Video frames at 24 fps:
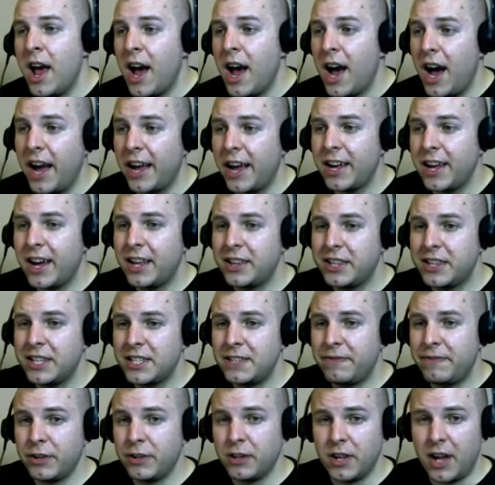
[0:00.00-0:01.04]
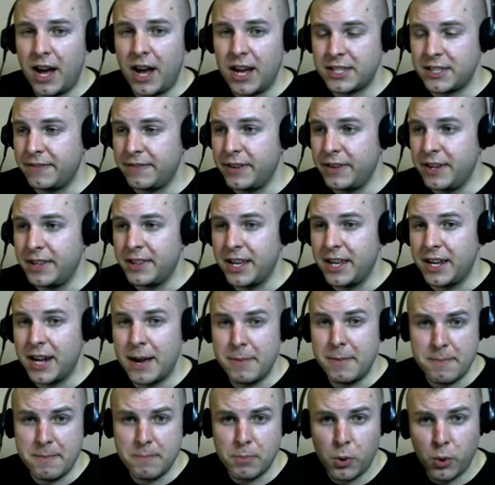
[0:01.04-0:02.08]
I got this philosophy that I'm
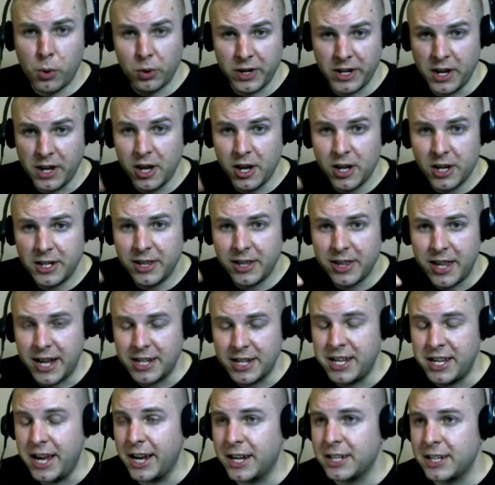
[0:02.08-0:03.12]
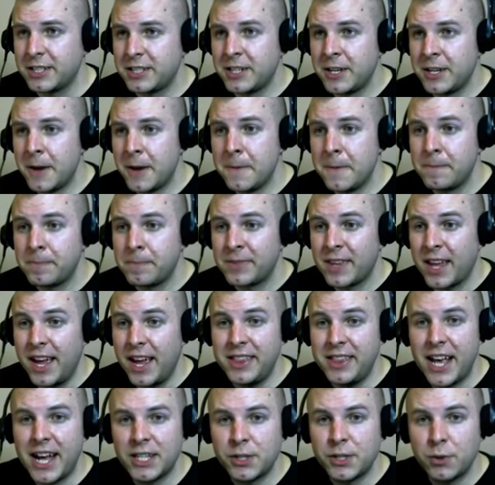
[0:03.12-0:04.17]
importing onto that text, and
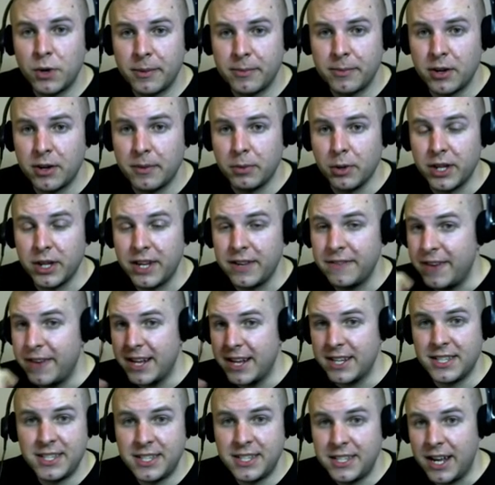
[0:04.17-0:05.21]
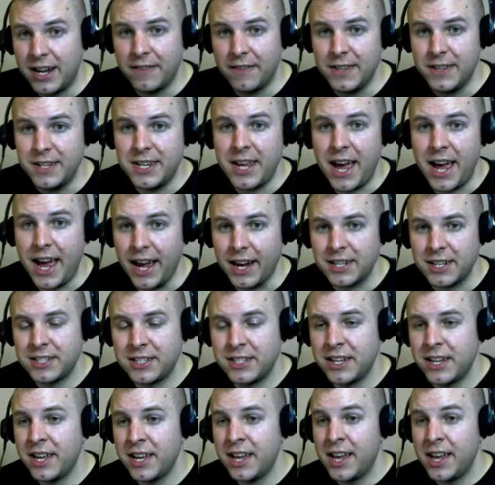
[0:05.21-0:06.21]
that's what I'm going to believe instead of the text.